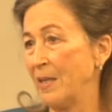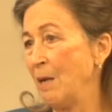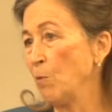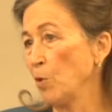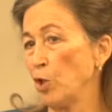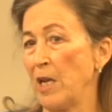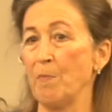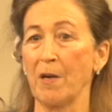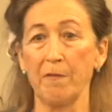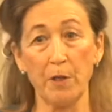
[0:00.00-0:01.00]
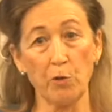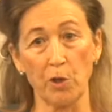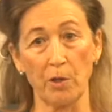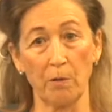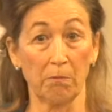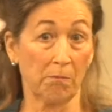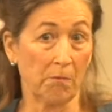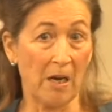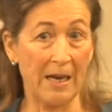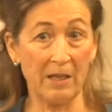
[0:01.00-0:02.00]
they will shape our future,
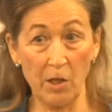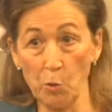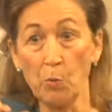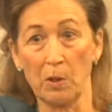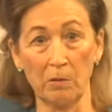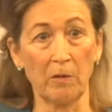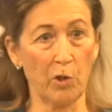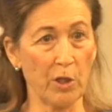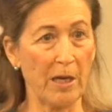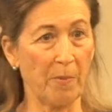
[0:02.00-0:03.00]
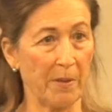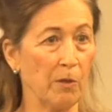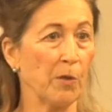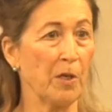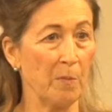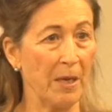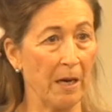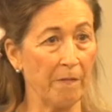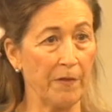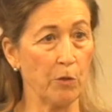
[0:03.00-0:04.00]
right? You will shape, you're going to be
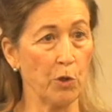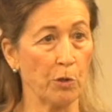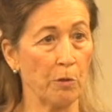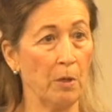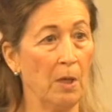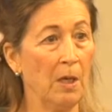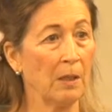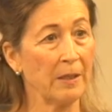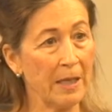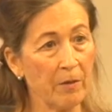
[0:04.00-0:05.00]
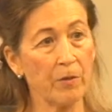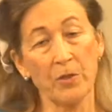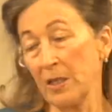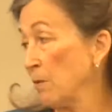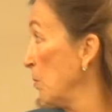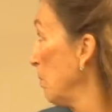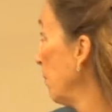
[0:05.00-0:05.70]
our future leaders and